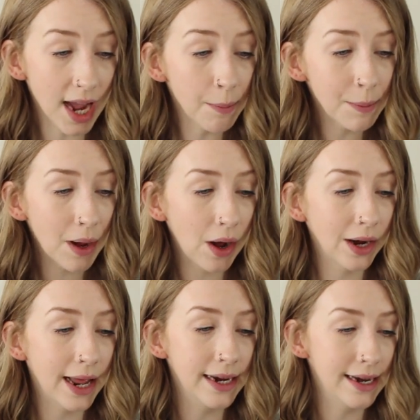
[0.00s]

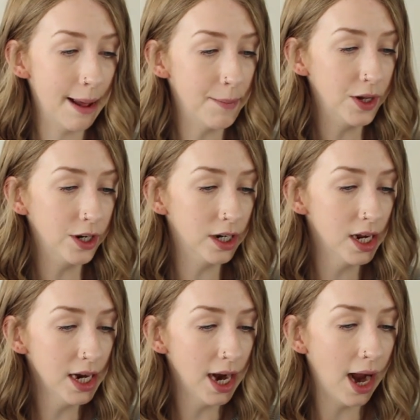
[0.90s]
chamomile and lemon,
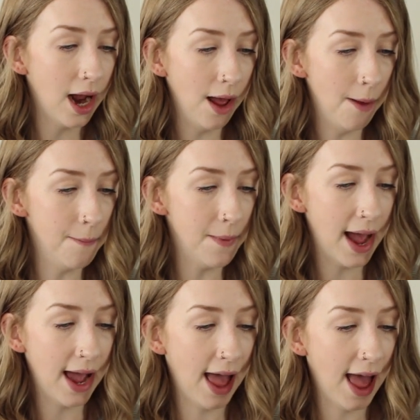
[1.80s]
and
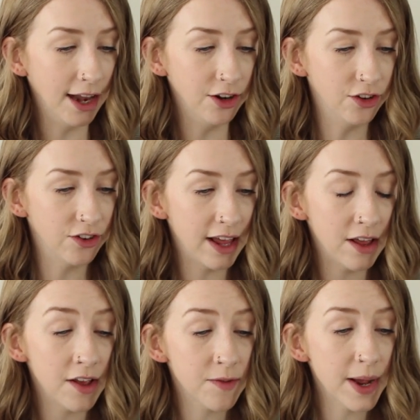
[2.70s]
it
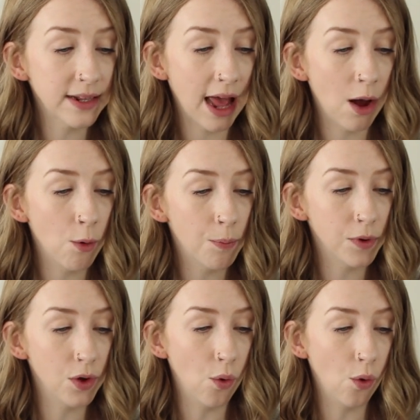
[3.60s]
is meant to help
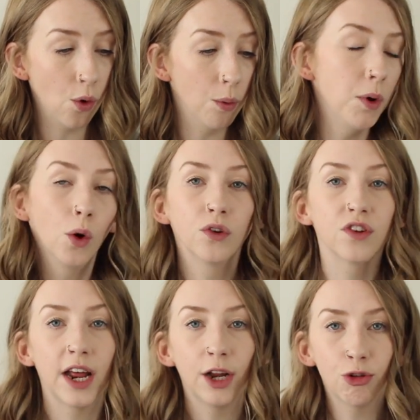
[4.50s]
your blonde
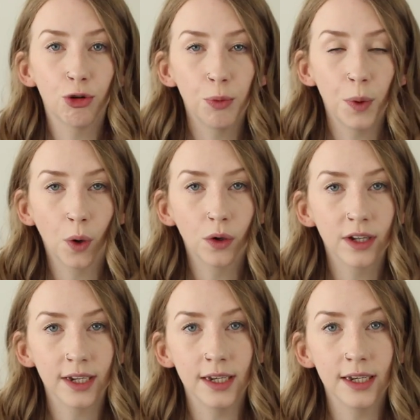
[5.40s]
stay true blonde
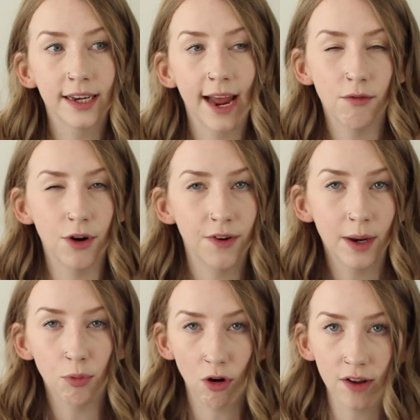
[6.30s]
and get rid of
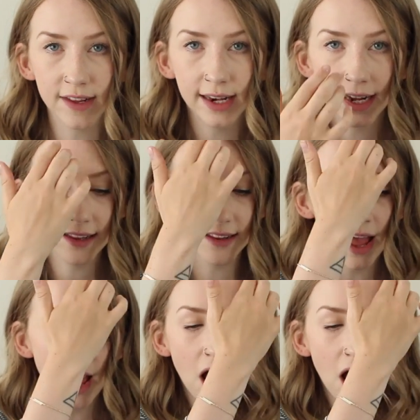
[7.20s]
any brassiness.